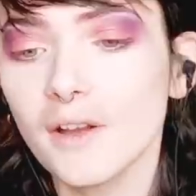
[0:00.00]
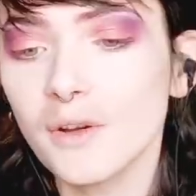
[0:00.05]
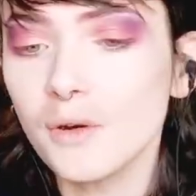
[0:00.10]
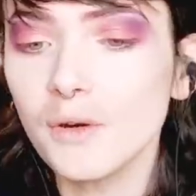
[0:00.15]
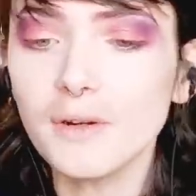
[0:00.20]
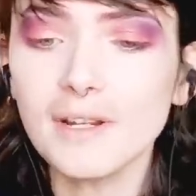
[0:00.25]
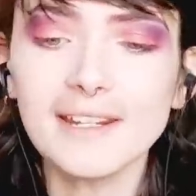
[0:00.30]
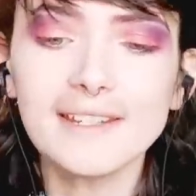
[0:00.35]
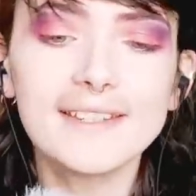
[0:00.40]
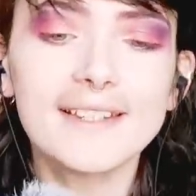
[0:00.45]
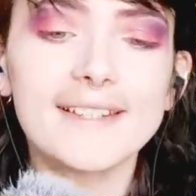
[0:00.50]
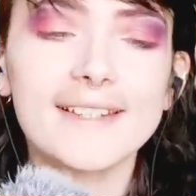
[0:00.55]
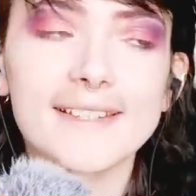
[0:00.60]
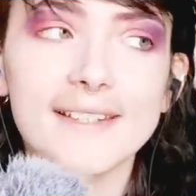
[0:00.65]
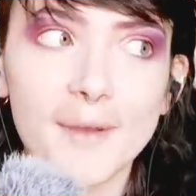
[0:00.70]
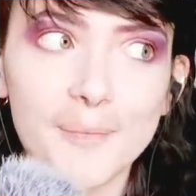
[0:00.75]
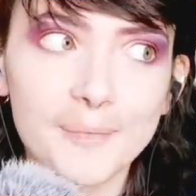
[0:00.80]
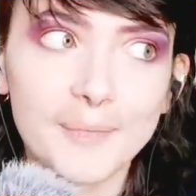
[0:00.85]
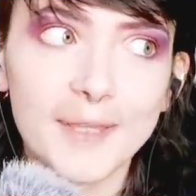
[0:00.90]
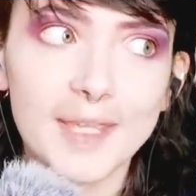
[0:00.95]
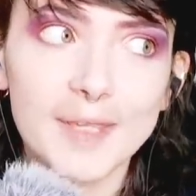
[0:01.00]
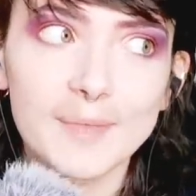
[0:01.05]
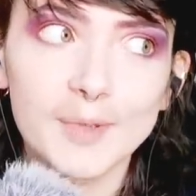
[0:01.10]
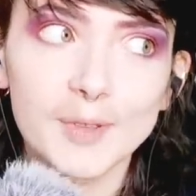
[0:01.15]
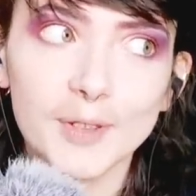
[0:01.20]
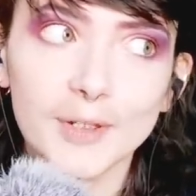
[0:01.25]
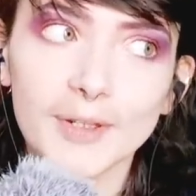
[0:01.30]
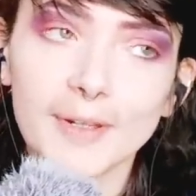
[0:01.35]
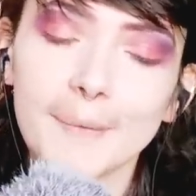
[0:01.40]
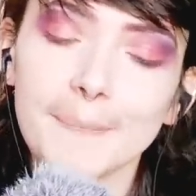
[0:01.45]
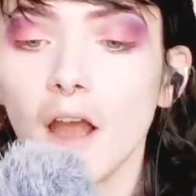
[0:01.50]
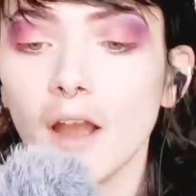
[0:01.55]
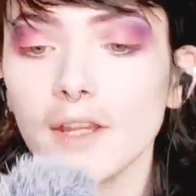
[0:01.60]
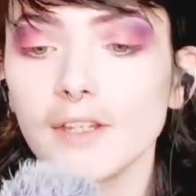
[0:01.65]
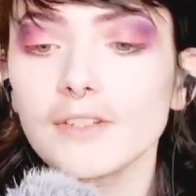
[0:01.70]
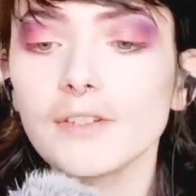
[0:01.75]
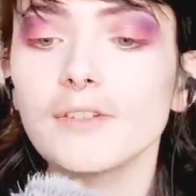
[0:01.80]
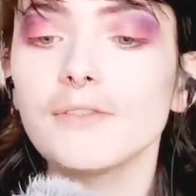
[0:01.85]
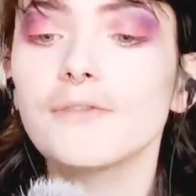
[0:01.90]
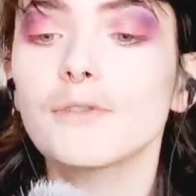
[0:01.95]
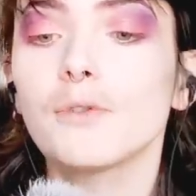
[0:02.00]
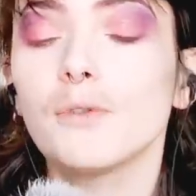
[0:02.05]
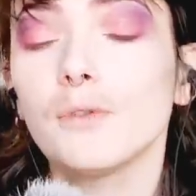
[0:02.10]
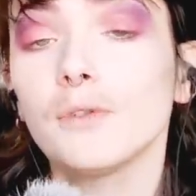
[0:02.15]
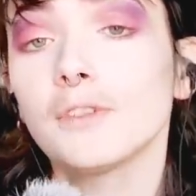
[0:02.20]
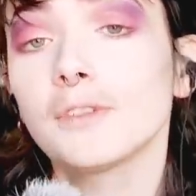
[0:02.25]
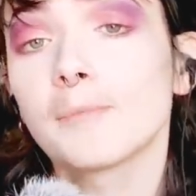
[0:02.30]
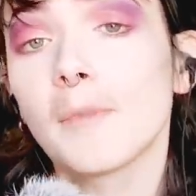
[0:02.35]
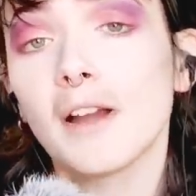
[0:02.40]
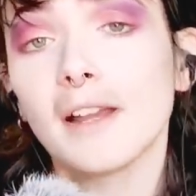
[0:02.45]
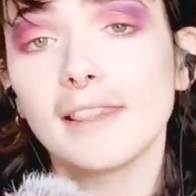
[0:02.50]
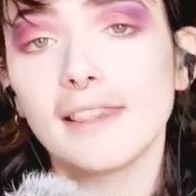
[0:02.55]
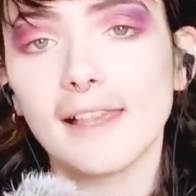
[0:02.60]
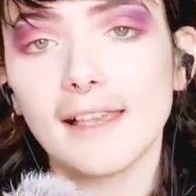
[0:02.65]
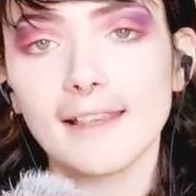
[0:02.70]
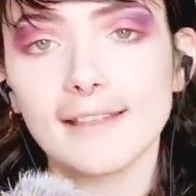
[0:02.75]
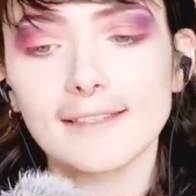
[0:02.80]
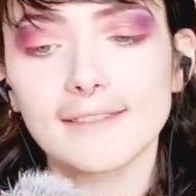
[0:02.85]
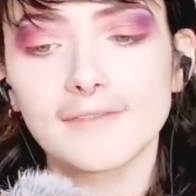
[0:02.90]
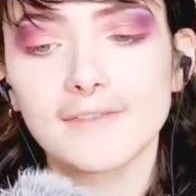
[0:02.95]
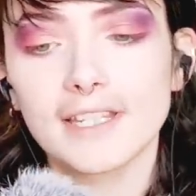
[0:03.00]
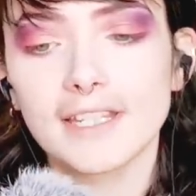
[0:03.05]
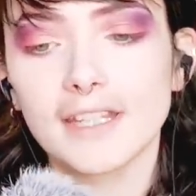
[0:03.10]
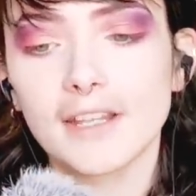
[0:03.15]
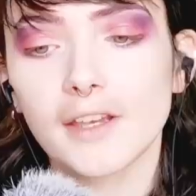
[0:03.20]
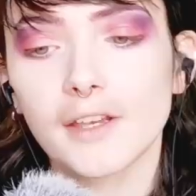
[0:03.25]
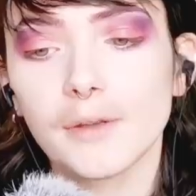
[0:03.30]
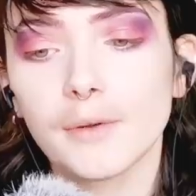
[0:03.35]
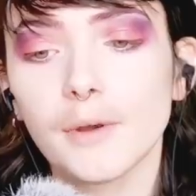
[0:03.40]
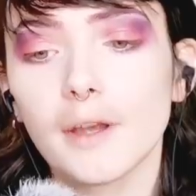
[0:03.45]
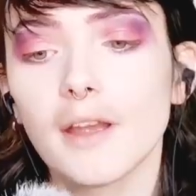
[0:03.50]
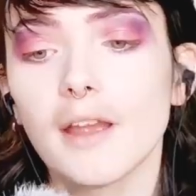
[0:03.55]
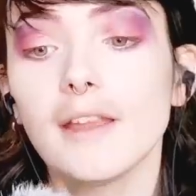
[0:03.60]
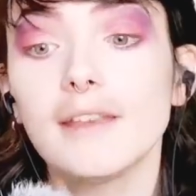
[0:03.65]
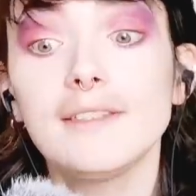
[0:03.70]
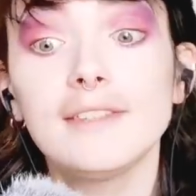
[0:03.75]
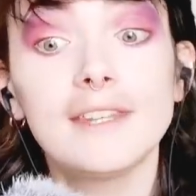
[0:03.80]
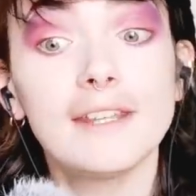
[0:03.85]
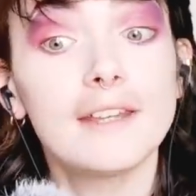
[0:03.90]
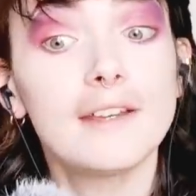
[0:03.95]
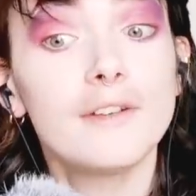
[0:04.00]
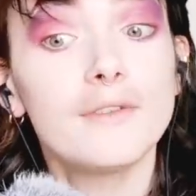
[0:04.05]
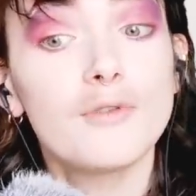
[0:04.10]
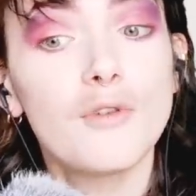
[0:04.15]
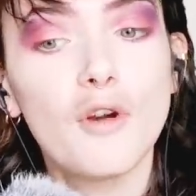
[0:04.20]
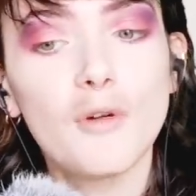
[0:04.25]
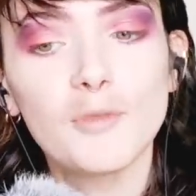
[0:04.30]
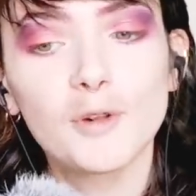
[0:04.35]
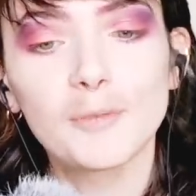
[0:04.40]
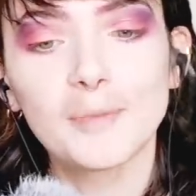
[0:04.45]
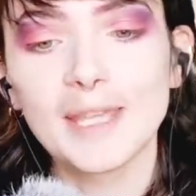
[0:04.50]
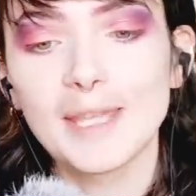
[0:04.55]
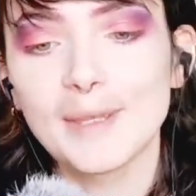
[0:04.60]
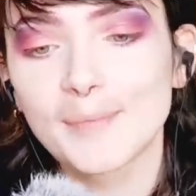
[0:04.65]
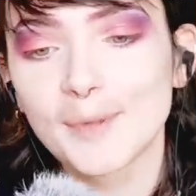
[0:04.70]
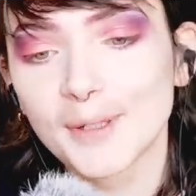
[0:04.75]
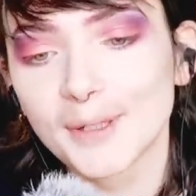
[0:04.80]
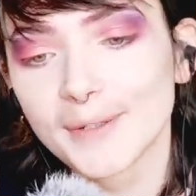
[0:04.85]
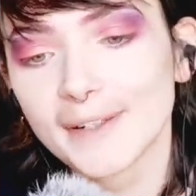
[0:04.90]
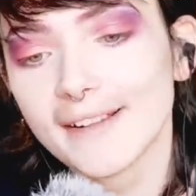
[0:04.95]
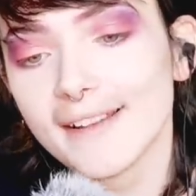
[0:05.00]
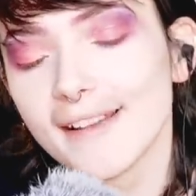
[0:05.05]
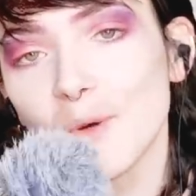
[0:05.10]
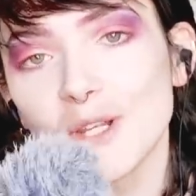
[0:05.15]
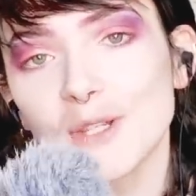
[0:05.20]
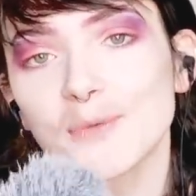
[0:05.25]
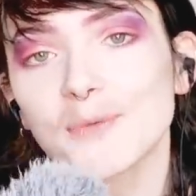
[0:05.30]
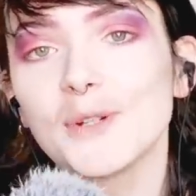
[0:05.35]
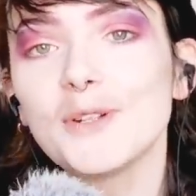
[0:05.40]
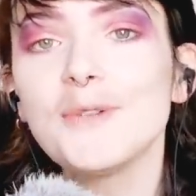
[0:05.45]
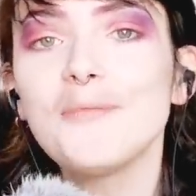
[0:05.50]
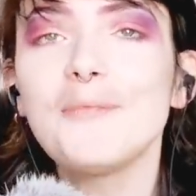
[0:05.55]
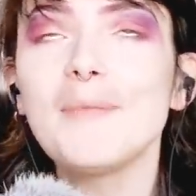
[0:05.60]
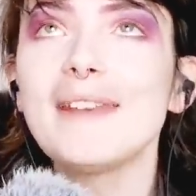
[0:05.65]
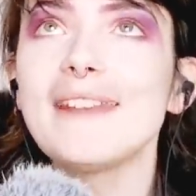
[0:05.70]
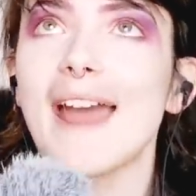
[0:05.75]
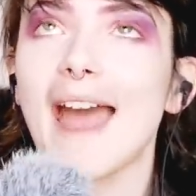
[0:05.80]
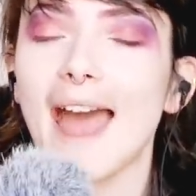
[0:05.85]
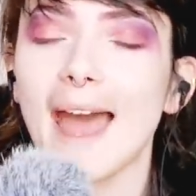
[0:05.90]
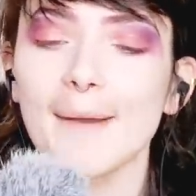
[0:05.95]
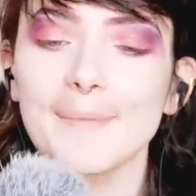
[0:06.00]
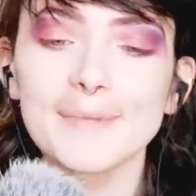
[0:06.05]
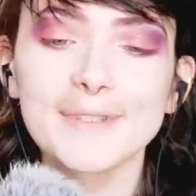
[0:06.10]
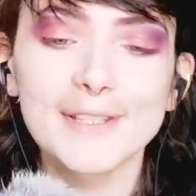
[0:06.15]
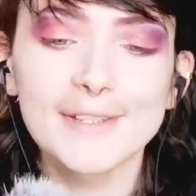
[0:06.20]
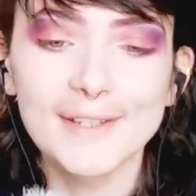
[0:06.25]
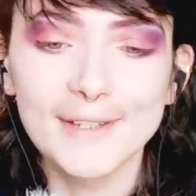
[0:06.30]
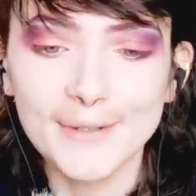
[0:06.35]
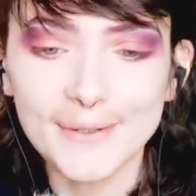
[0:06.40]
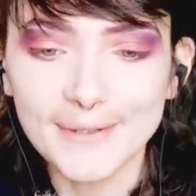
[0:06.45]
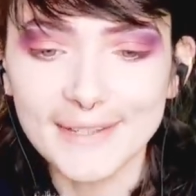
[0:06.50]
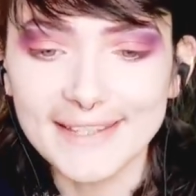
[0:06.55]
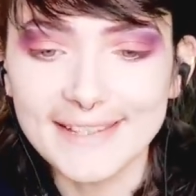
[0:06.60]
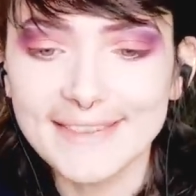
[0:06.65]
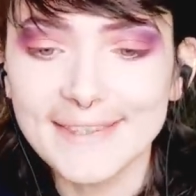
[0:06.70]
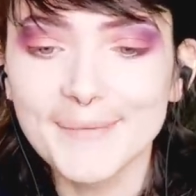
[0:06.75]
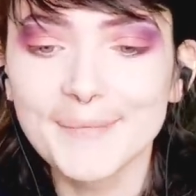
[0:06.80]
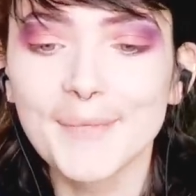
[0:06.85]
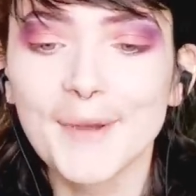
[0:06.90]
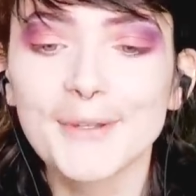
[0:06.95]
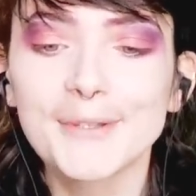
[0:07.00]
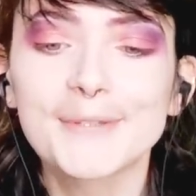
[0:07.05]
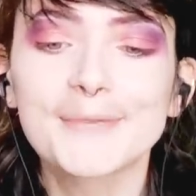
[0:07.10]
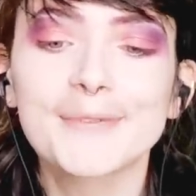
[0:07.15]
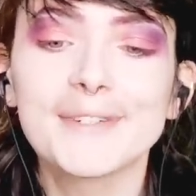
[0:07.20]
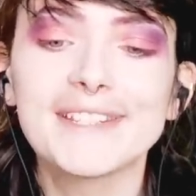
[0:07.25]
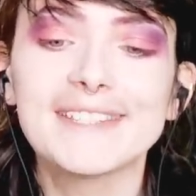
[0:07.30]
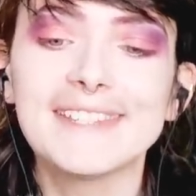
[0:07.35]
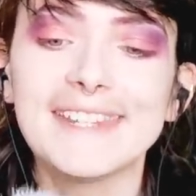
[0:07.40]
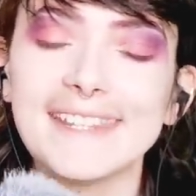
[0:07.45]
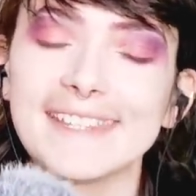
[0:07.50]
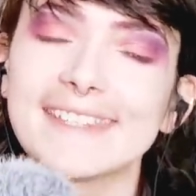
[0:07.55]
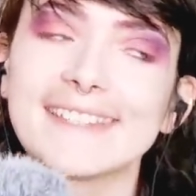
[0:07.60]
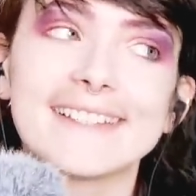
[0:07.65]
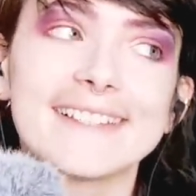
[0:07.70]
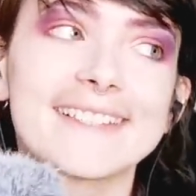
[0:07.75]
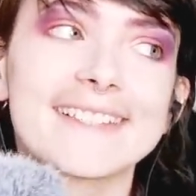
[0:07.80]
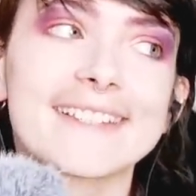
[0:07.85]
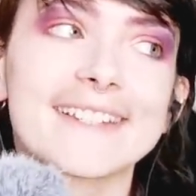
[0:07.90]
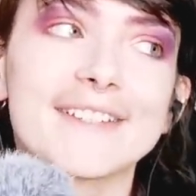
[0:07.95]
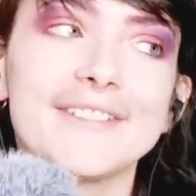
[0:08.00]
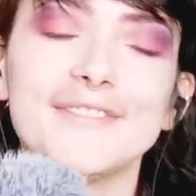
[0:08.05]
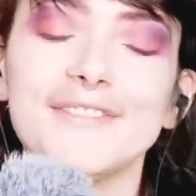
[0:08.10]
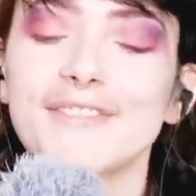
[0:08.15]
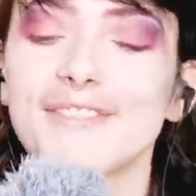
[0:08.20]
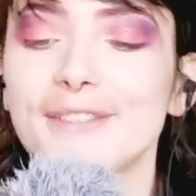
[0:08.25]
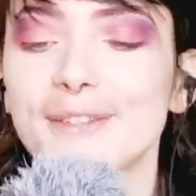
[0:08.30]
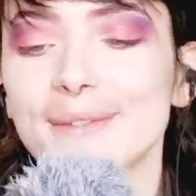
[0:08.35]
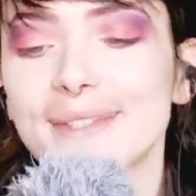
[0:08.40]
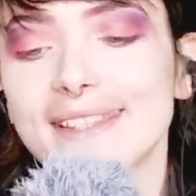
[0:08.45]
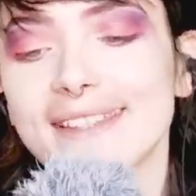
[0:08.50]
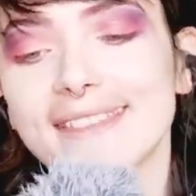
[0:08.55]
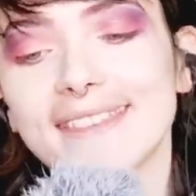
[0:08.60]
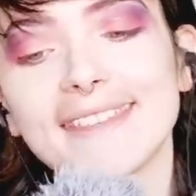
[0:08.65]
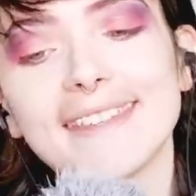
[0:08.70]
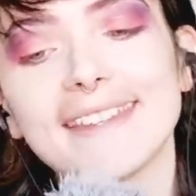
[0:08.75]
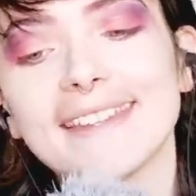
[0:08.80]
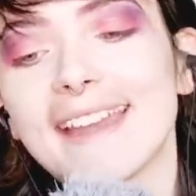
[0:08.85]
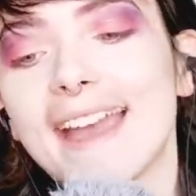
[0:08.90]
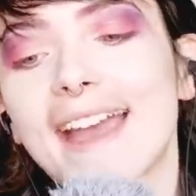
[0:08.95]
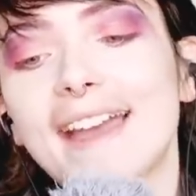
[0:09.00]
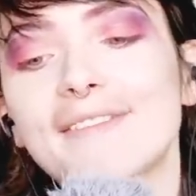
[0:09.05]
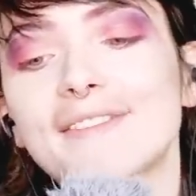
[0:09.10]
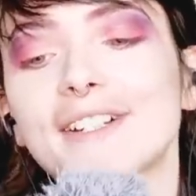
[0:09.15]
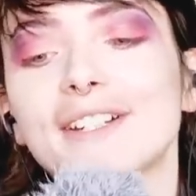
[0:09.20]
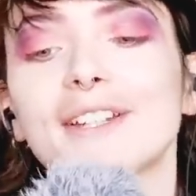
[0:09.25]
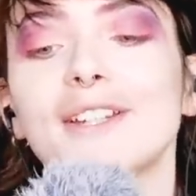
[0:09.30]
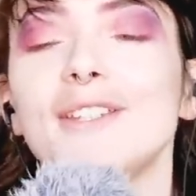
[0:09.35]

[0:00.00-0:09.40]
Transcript: According to some people, I should have called my last video Dear Normal People, which would have been absolutely the most ridiculous and confusing thing ever.